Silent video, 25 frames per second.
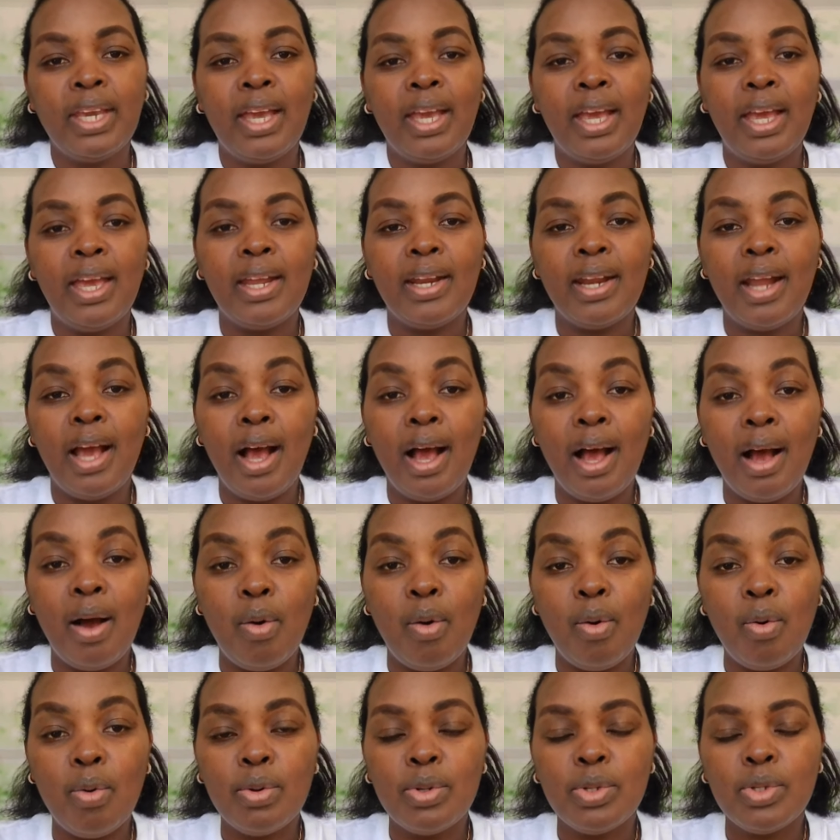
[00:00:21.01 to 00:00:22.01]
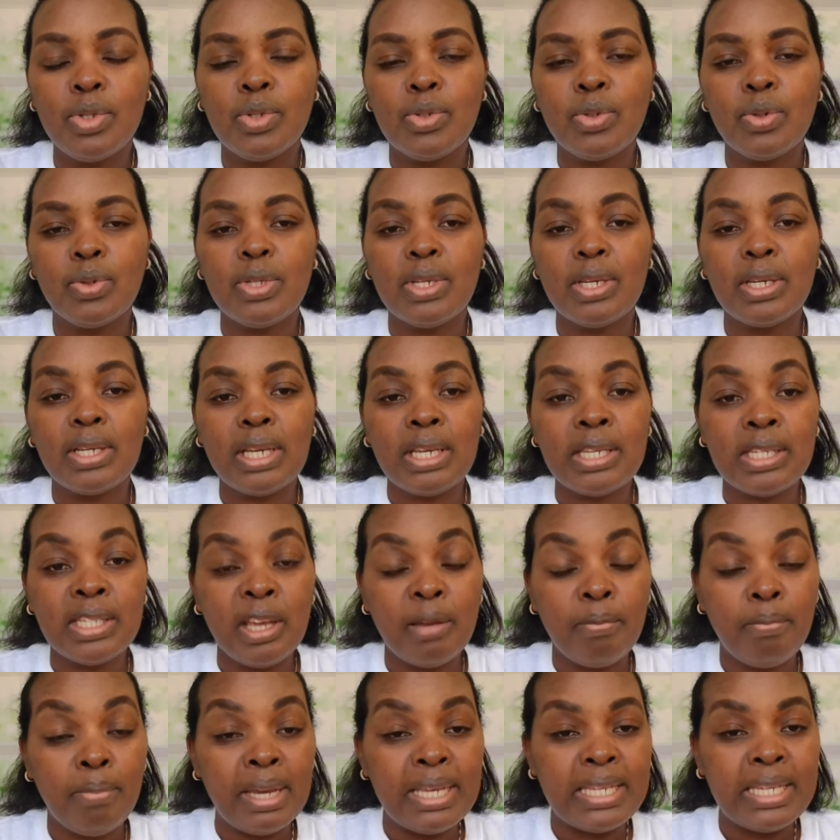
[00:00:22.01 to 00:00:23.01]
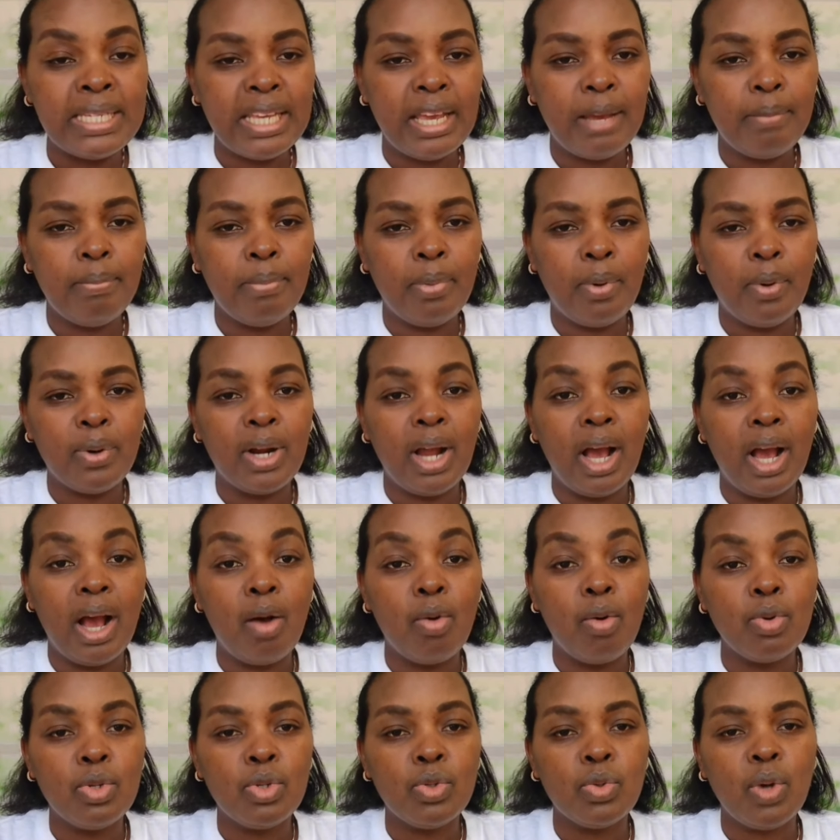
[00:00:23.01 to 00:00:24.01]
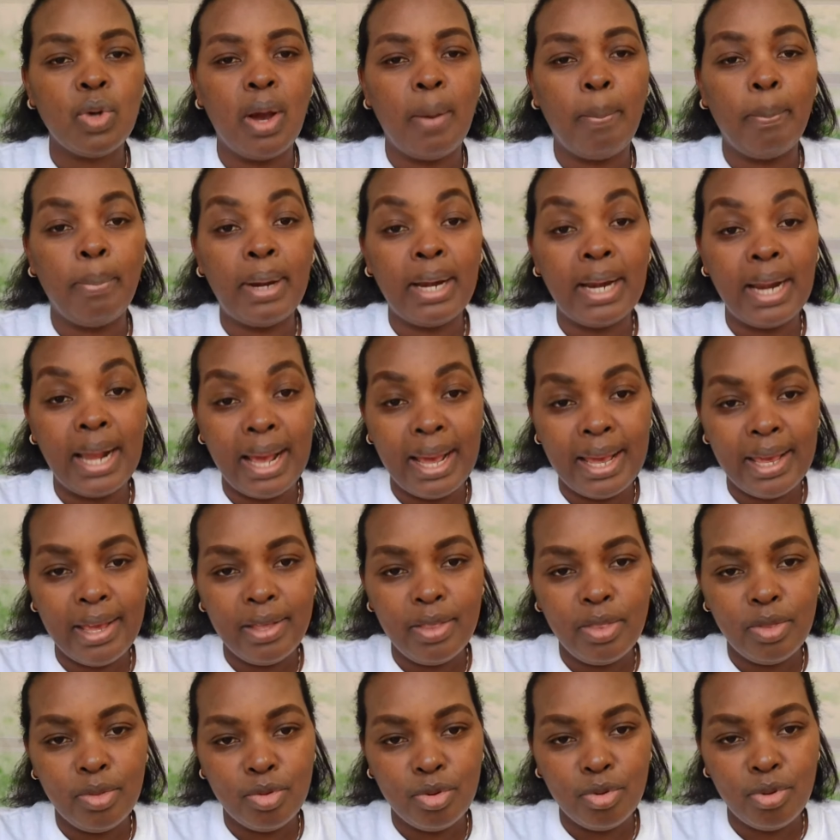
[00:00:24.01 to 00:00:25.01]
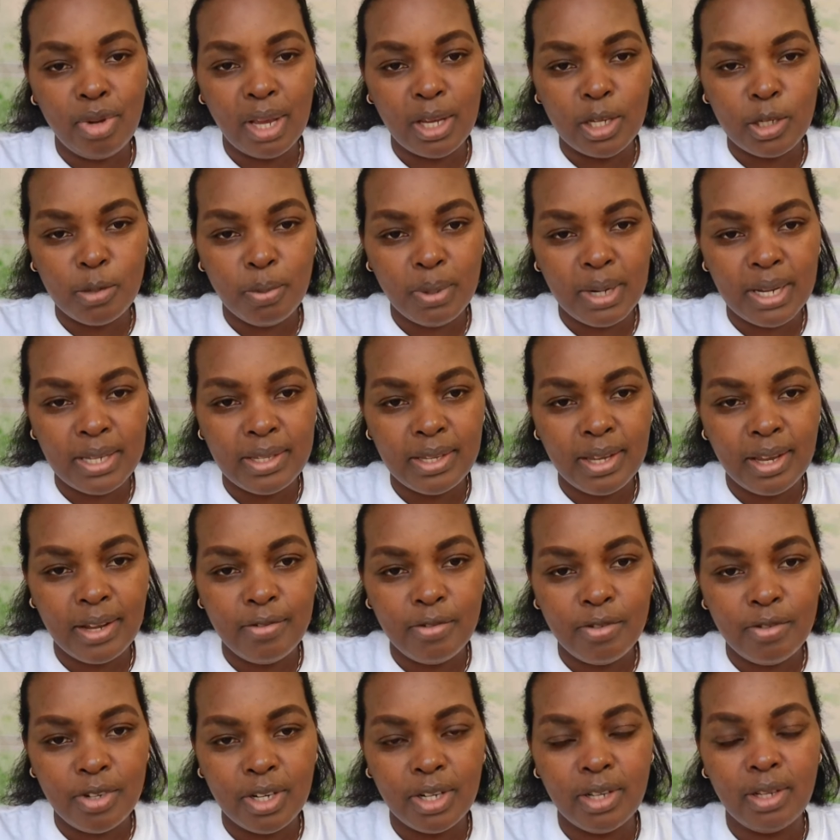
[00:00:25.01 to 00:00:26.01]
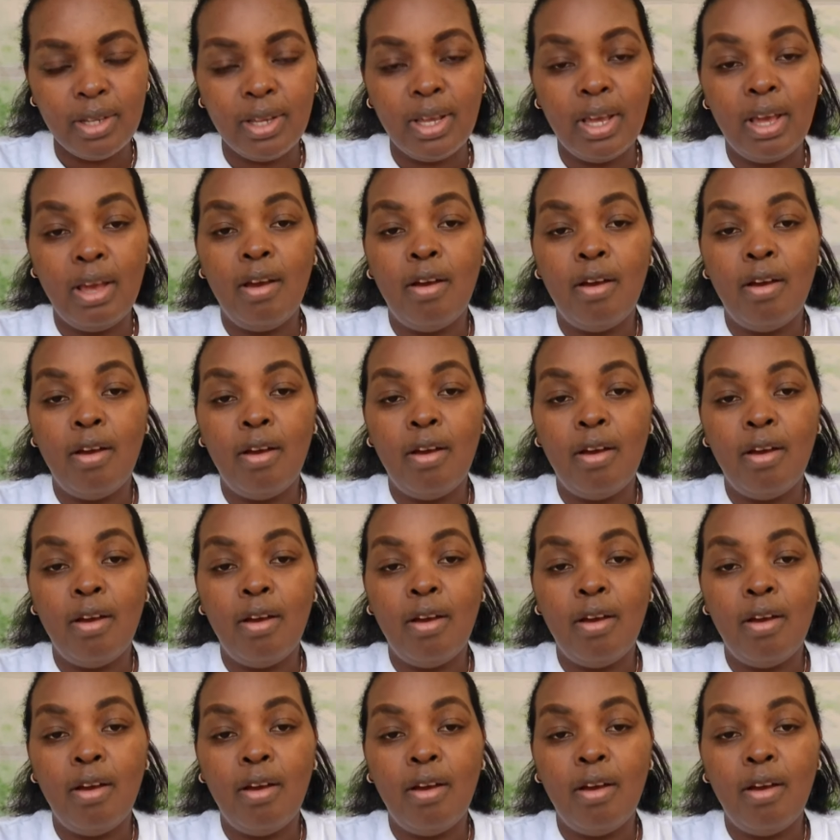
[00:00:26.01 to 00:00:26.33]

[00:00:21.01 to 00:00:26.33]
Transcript: and how to step by step on how to apply through Express Entry